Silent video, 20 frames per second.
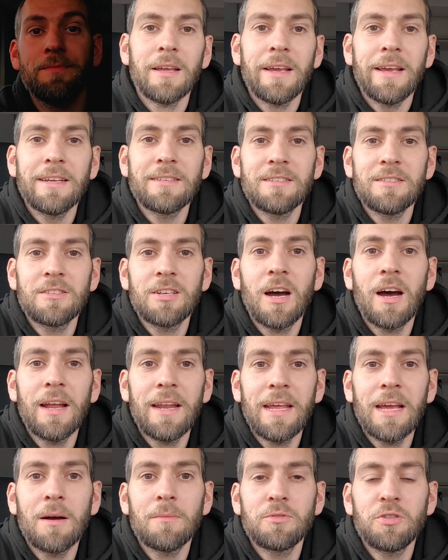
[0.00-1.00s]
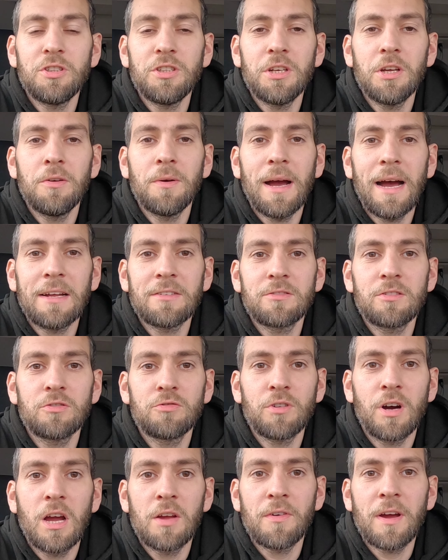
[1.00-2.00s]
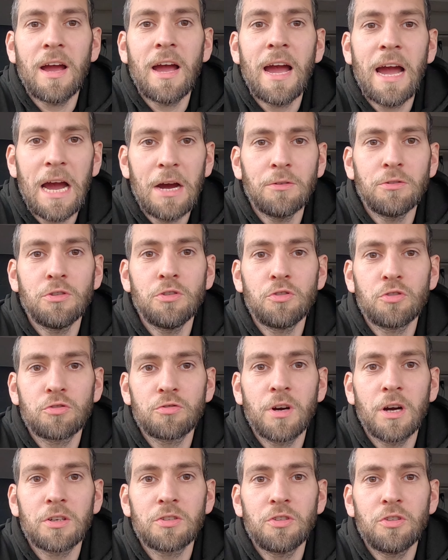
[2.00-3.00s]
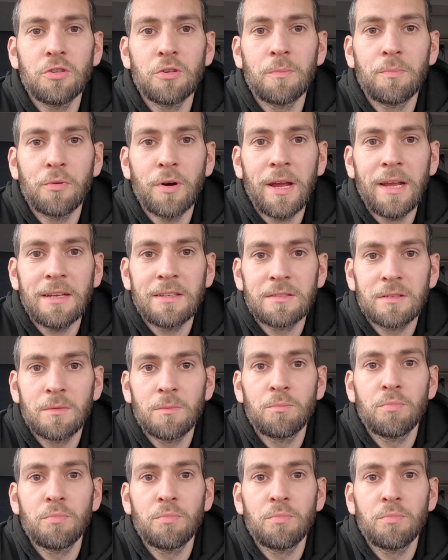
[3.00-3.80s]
It's entirely up to you as the driver how you structure your breaks,